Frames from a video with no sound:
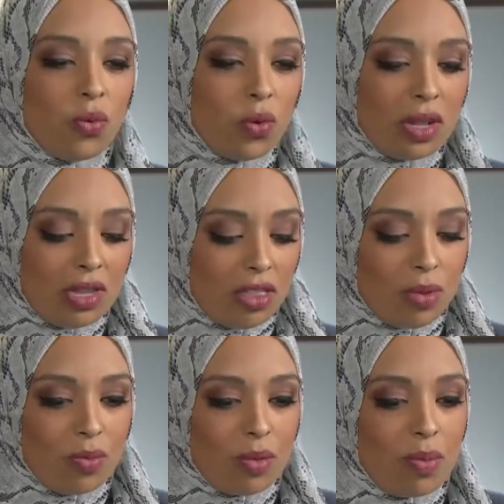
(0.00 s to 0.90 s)
really the
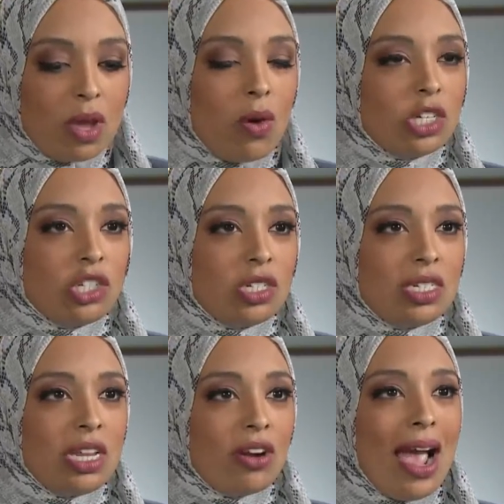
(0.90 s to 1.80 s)
big question is
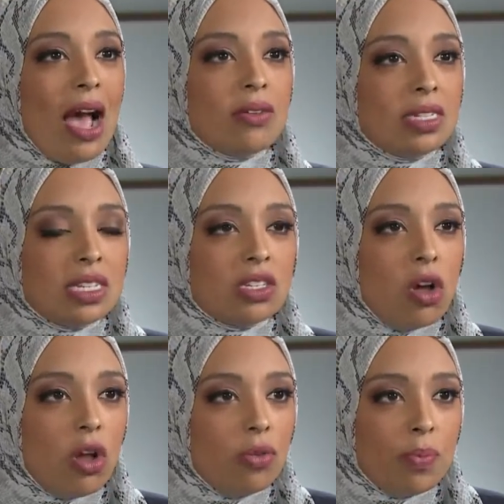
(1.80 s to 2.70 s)
here, how does this
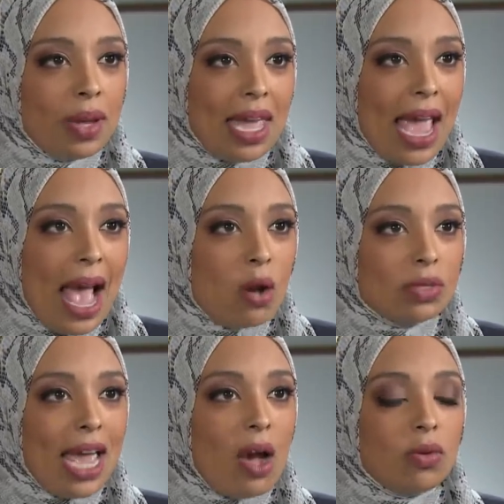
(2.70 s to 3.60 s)
all play out?
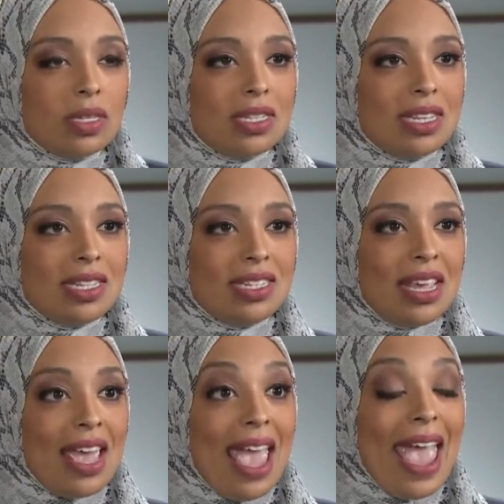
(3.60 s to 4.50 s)
How does this
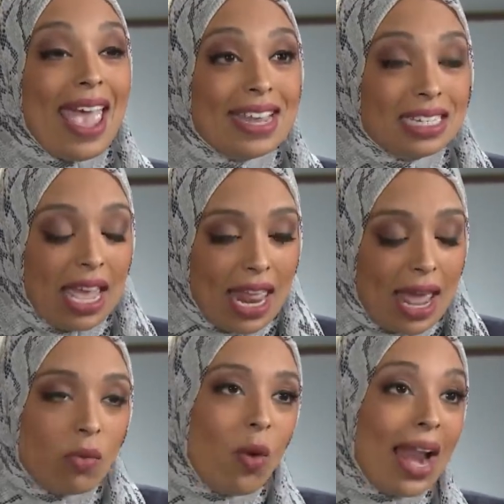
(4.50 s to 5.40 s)
end?
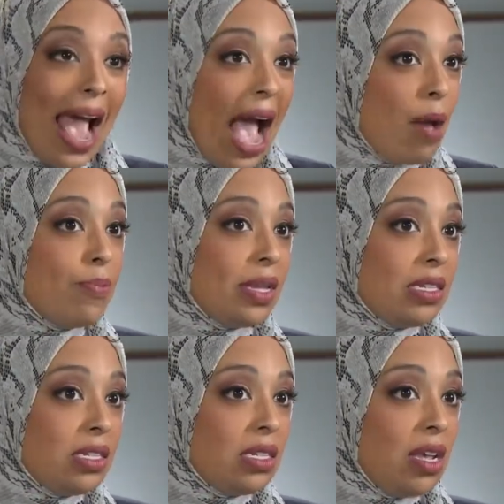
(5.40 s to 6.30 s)
And what
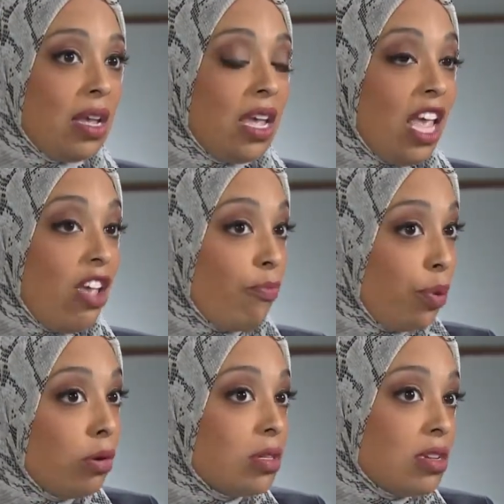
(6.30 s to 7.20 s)
happens if
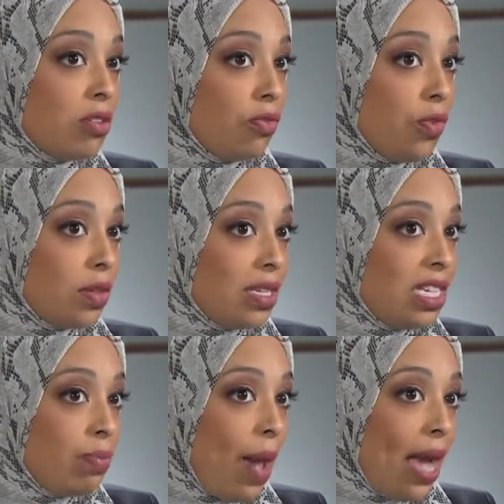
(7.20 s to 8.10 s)
Putin feels he's
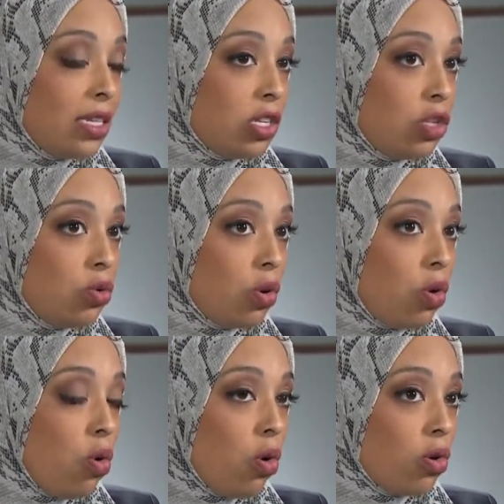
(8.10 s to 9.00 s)
backed into a
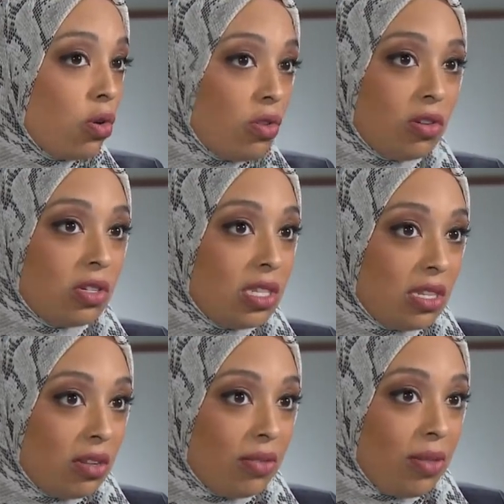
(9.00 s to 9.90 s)
corner? There's
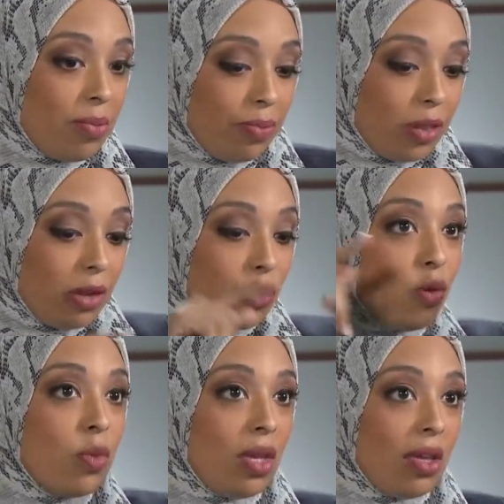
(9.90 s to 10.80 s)
the
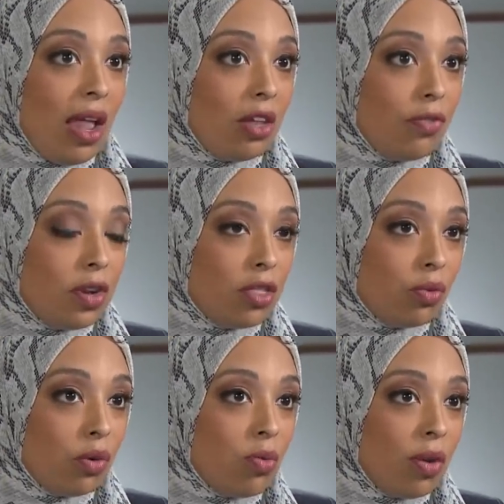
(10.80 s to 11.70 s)
looming elephant in the room